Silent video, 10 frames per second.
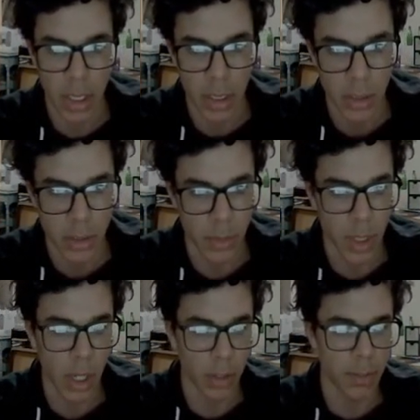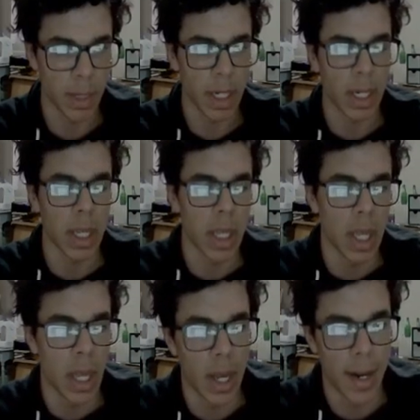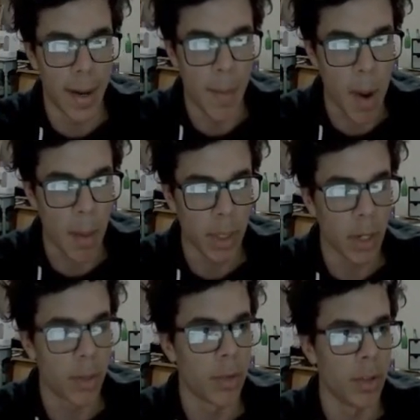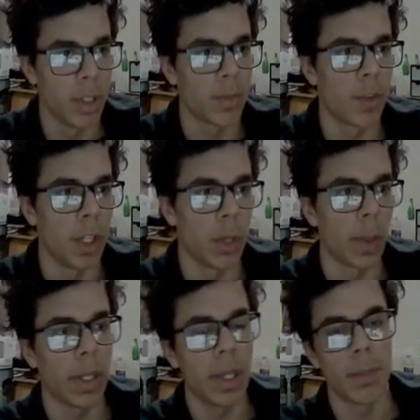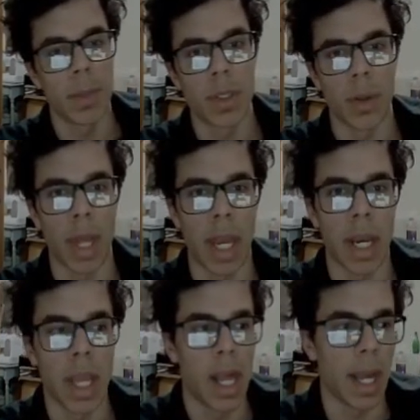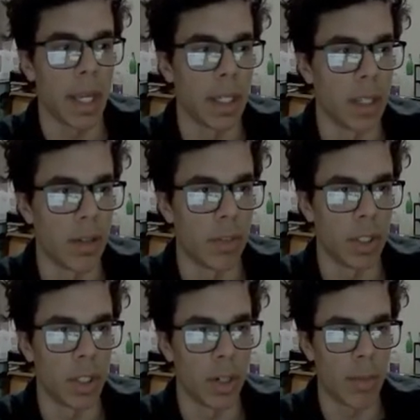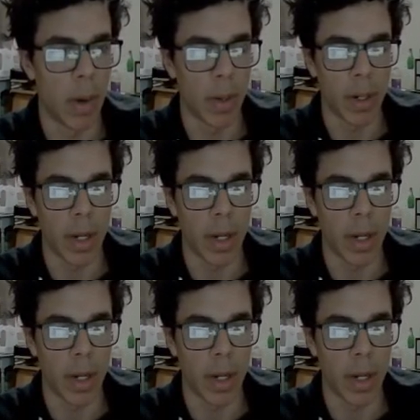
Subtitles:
So Scholar's Mate, I'm going to go through these fairly quickly so that I can cover a good amount